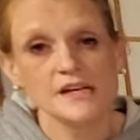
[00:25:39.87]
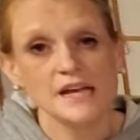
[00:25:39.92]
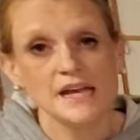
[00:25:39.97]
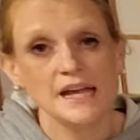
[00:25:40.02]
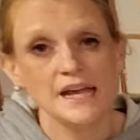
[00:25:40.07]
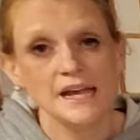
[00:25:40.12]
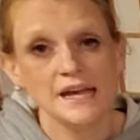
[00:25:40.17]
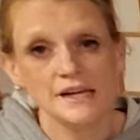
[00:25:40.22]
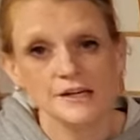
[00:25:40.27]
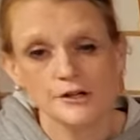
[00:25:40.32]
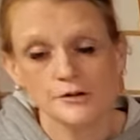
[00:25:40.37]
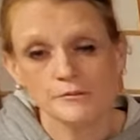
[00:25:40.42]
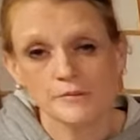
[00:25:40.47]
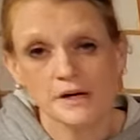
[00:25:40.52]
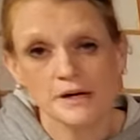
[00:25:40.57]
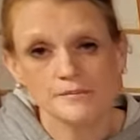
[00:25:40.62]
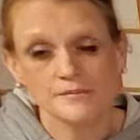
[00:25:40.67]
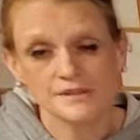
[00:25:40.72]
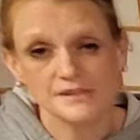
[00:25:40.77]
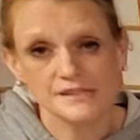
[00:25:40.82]
and your
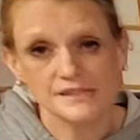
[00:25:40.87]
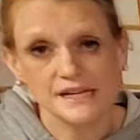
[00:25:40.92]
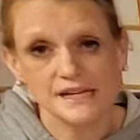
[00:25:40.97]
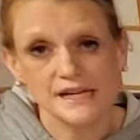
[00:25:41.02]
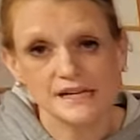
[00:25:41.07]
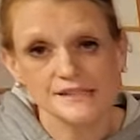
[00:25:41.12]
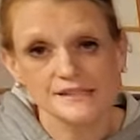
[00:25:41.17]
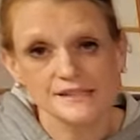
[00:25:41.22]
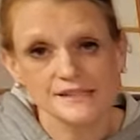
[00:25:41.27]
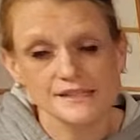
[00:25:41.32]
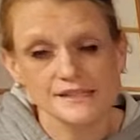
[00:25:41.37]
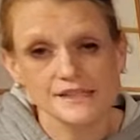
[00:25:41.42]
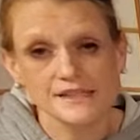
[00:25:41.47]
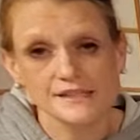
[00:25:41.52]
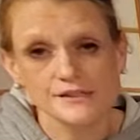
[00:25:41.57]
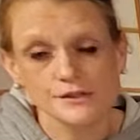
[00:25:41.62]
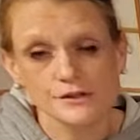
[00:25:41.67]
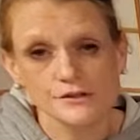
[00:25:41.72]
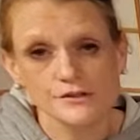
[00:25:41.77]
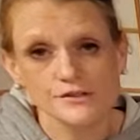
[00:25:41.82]
moms and dads and the
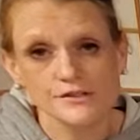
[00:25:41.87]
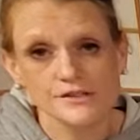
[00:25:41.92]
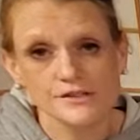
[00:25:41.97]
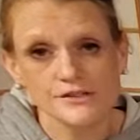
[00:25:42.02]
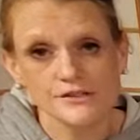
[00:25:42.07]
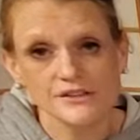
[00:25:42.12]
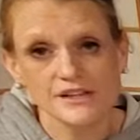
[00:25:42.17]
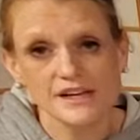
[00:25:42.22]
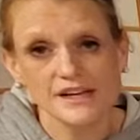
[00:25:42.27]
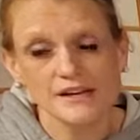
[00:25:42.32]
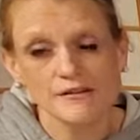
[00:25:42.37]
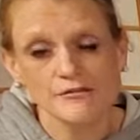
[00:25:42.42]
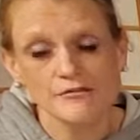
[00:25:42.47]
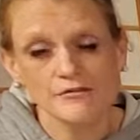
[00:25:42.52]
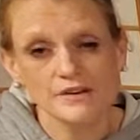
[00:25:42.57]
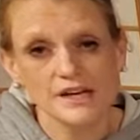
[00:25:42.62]
adults in your life.